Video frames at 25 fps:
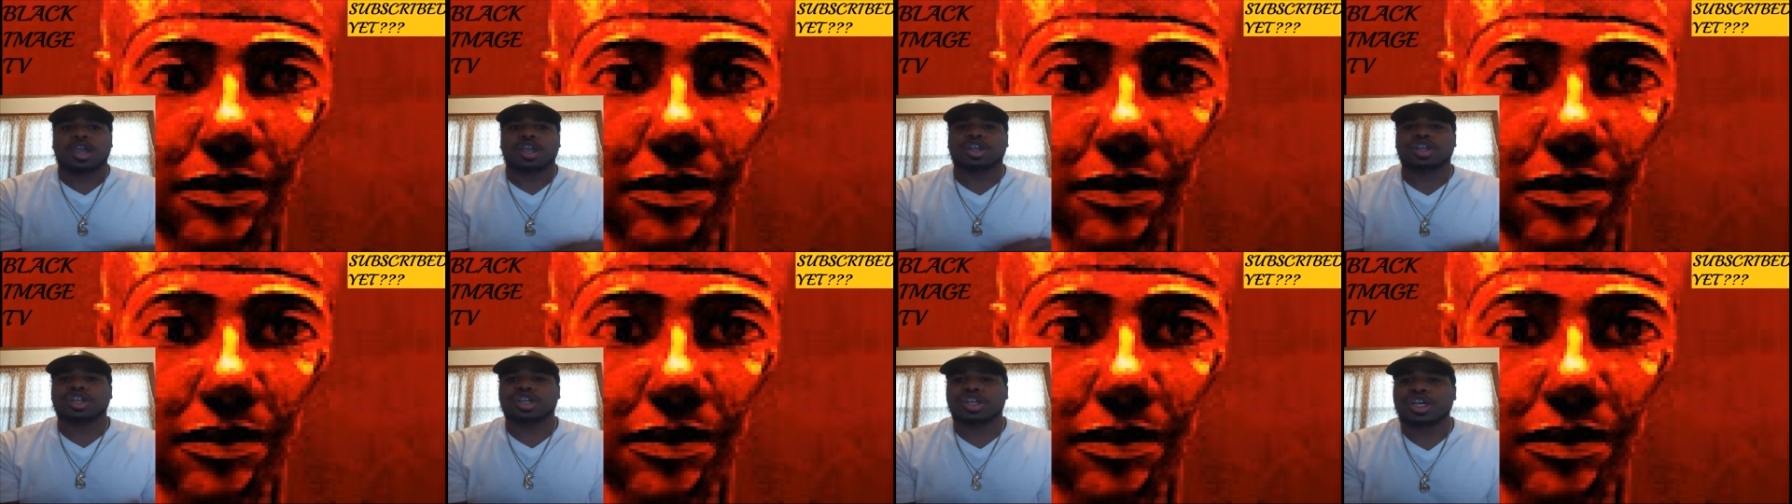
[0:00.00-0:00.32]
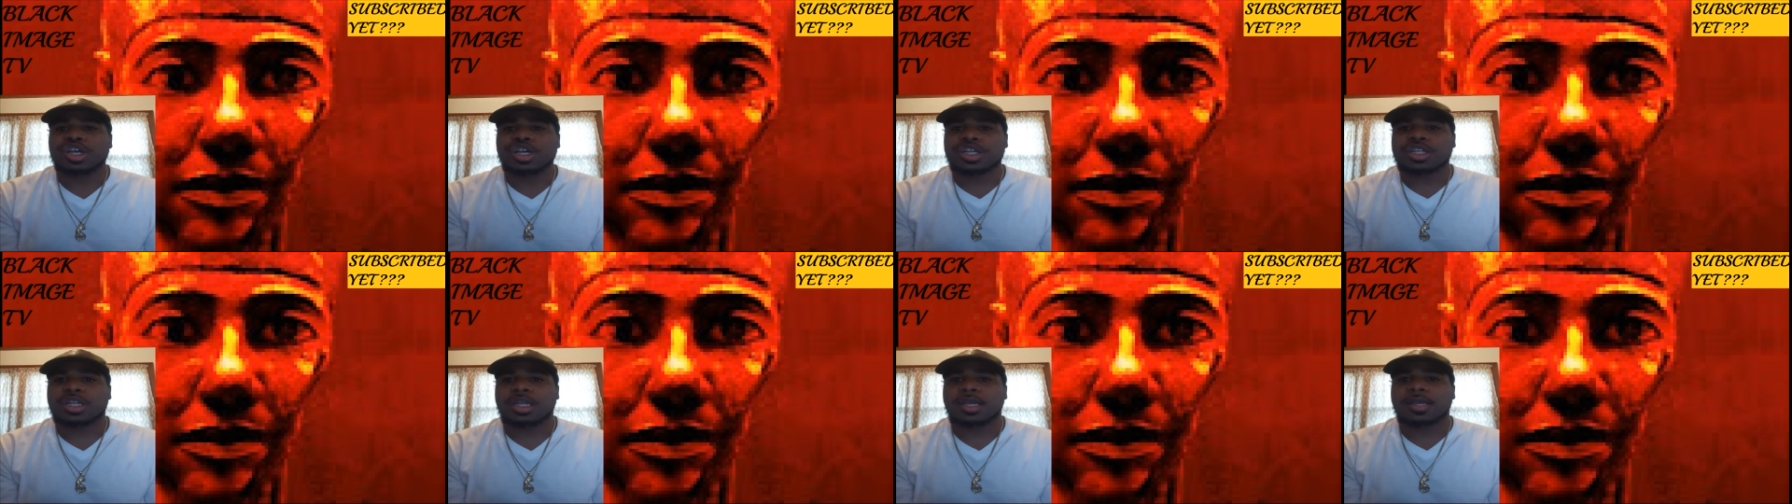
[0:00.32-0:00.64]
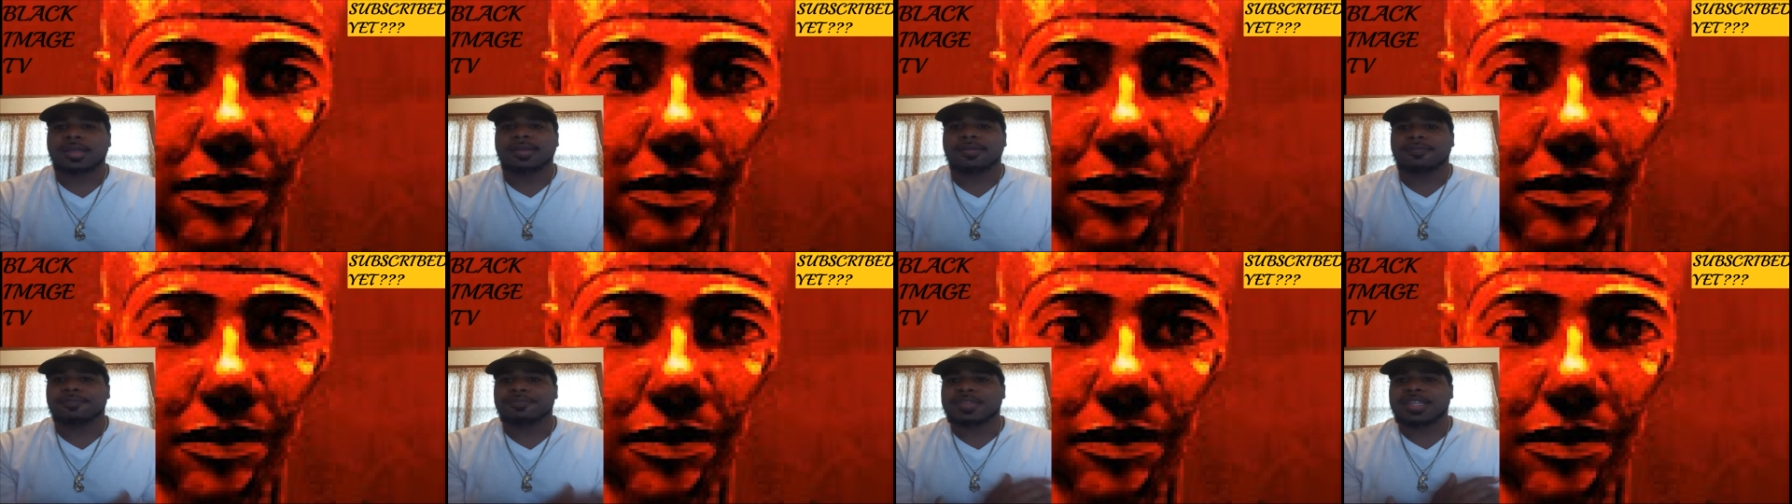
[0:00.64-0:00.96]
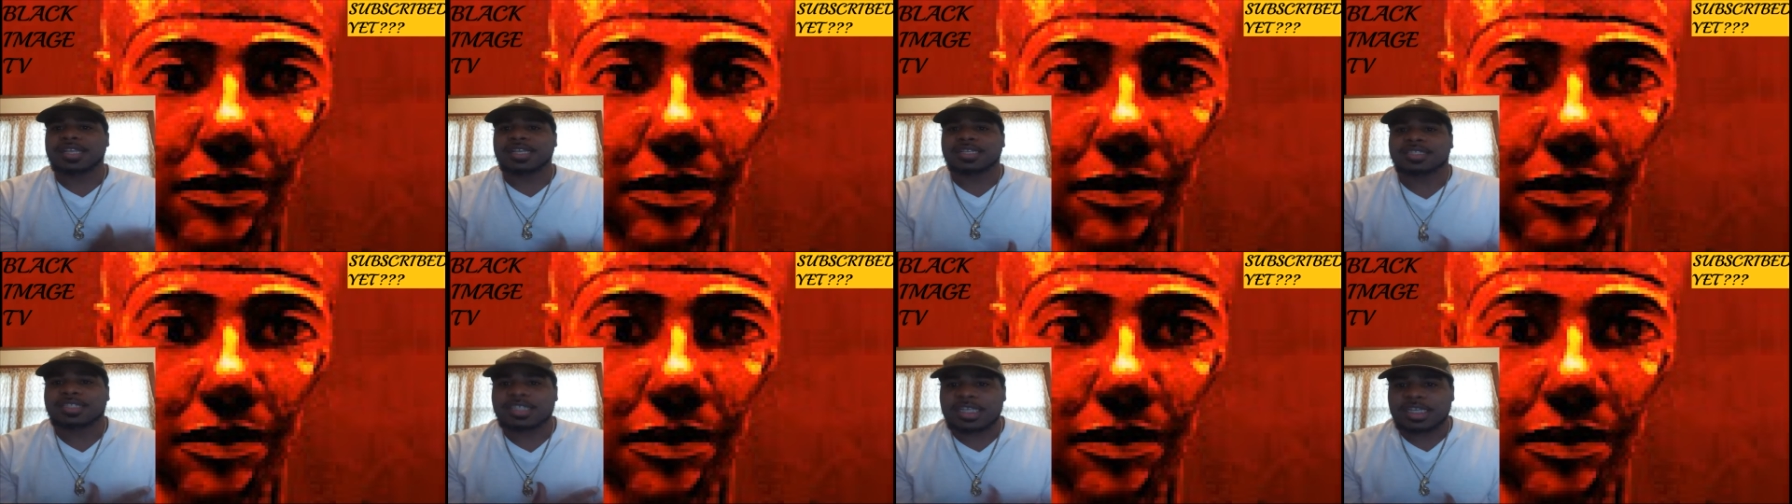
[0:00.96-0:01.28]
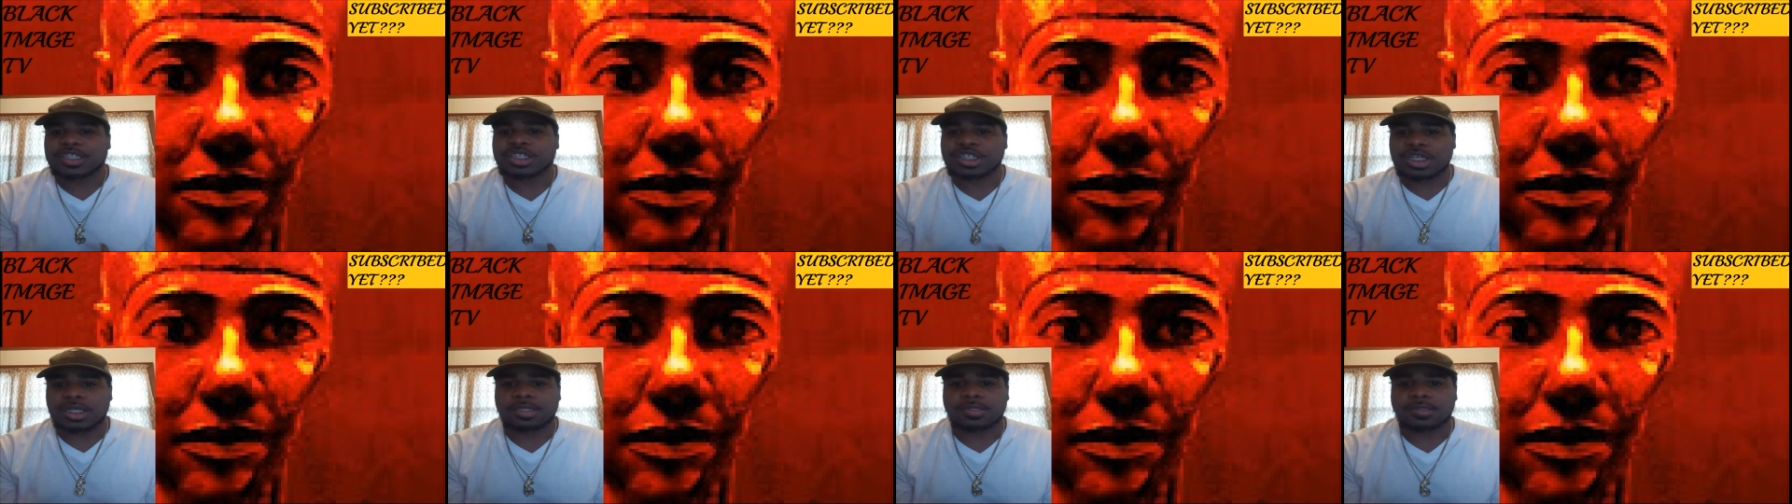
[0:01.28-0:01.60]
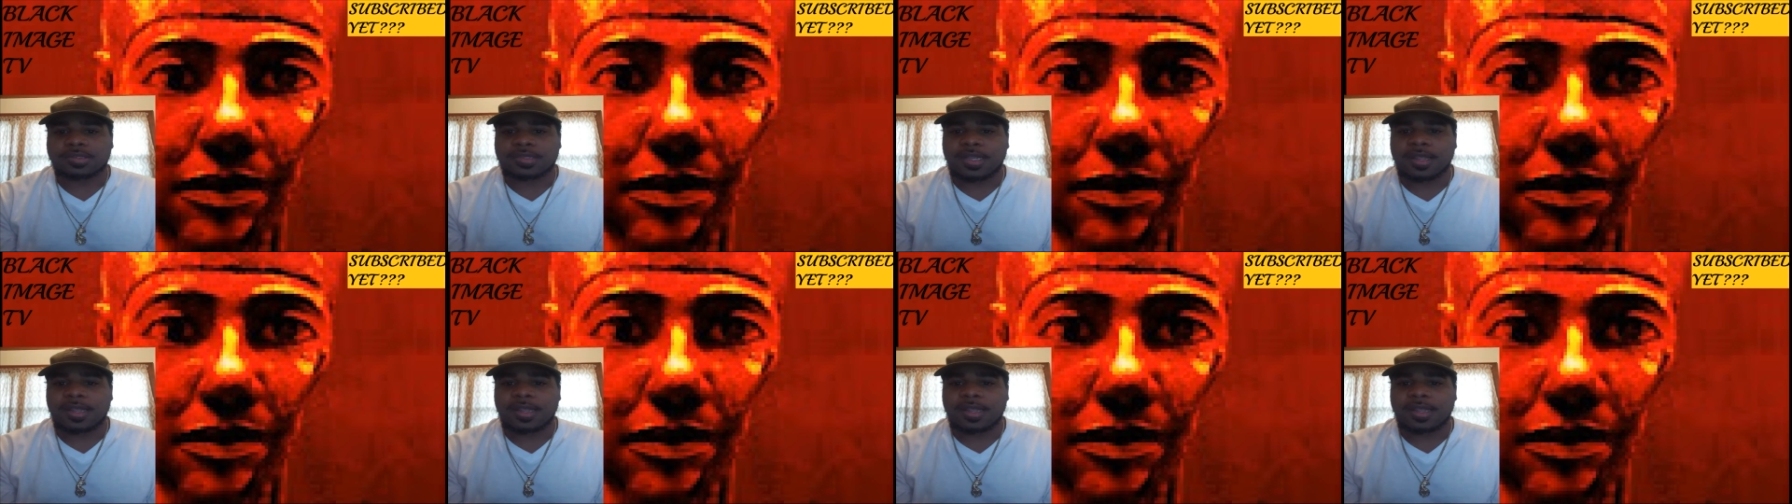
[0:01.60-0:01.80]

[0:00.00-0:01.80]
good decisions.